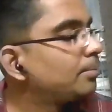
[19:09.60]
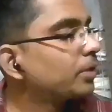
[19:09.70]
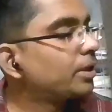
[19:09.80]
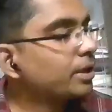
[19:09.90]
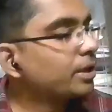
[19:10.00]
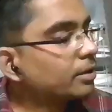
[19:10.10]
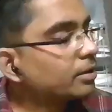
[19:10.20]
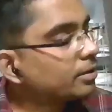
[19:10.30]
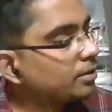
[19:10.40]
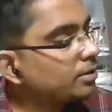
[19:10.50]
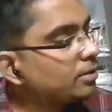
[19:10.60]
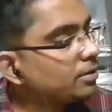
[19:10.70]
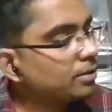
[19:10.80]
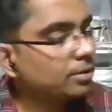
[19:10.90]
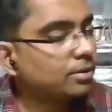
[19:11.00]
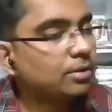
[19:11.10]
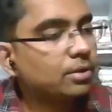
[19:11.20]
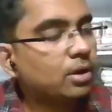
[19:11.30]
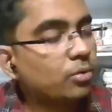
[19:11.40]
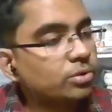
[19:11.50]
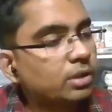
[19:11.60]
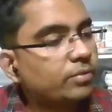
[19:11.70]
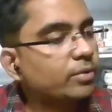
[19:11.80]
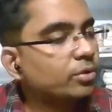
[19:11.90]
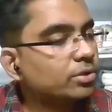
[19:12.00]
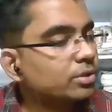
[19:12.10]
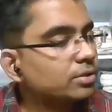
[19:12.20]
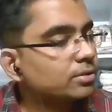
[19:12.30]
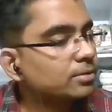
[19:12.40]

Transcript: 13, grounds of divorce.